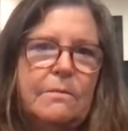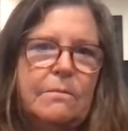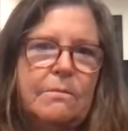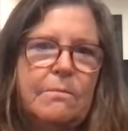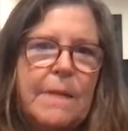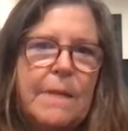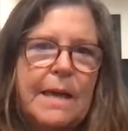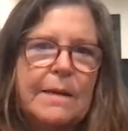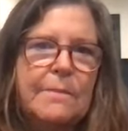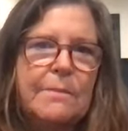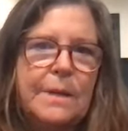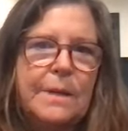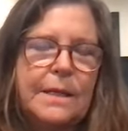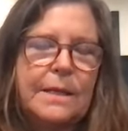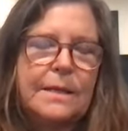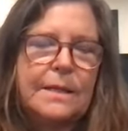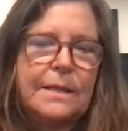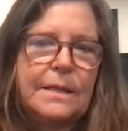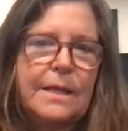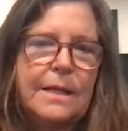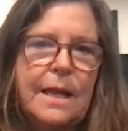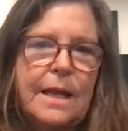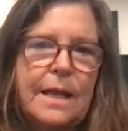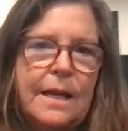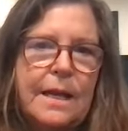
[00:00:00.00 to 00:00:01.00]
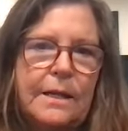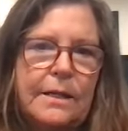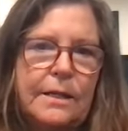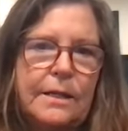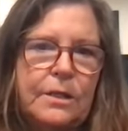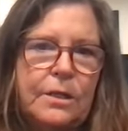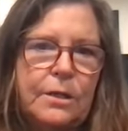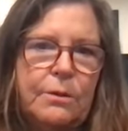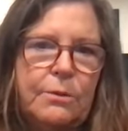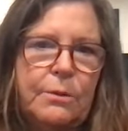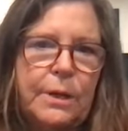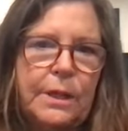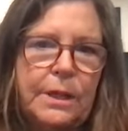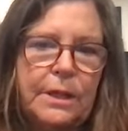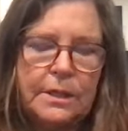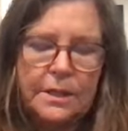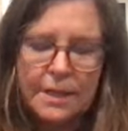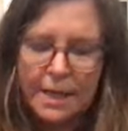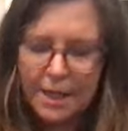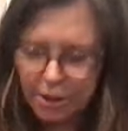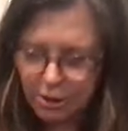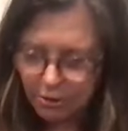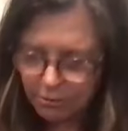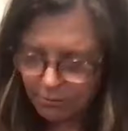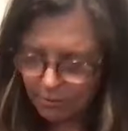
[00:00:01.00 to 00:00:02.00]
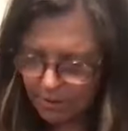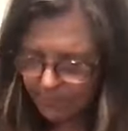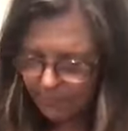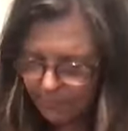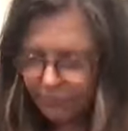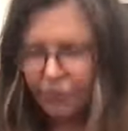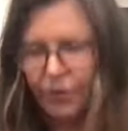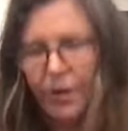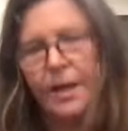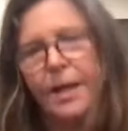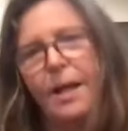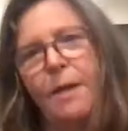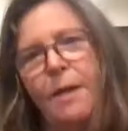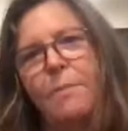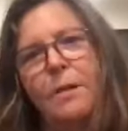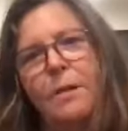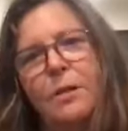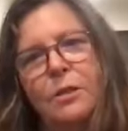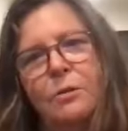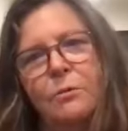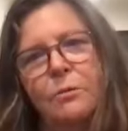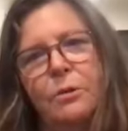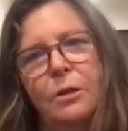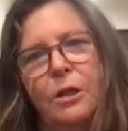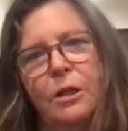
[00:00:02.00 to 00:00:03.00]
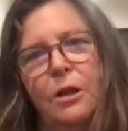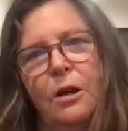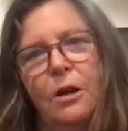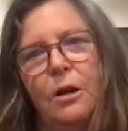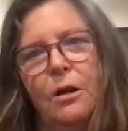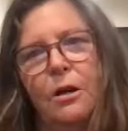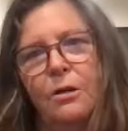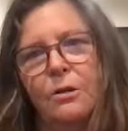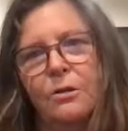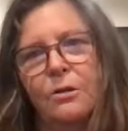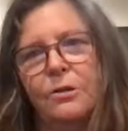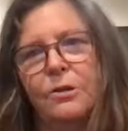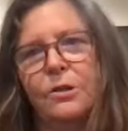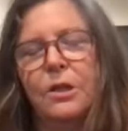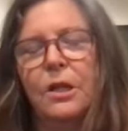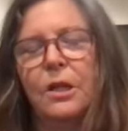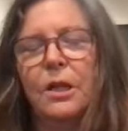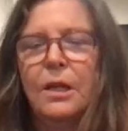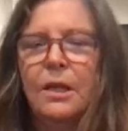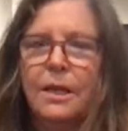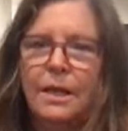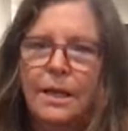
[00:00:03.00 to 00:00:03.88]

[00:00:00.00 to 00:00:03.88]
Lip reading: made me decide I could do it, because I knew up front how much it would cost,